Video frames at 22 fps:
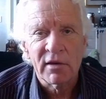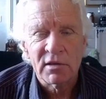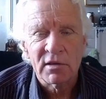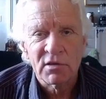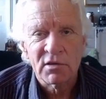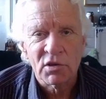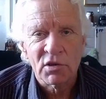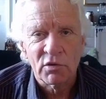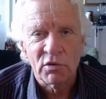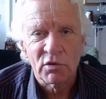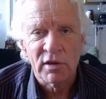
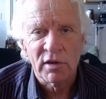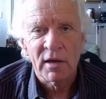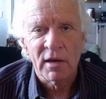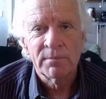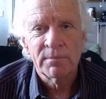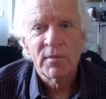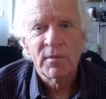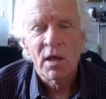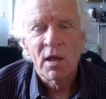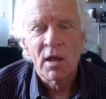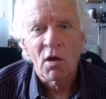So the
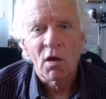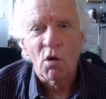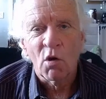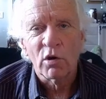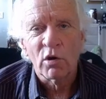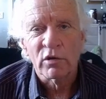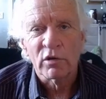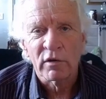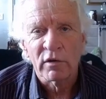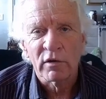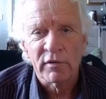
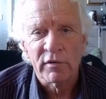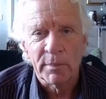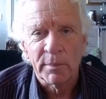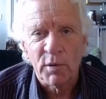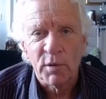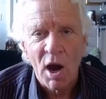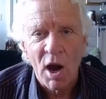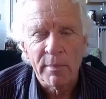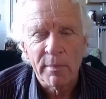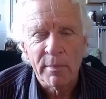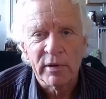owner of the
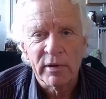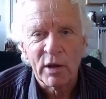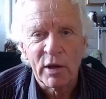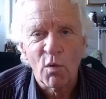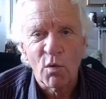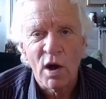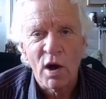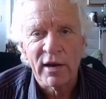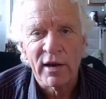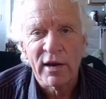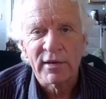property
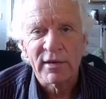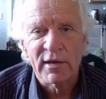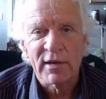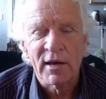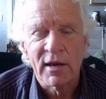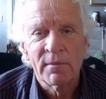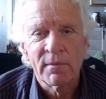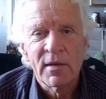wanted to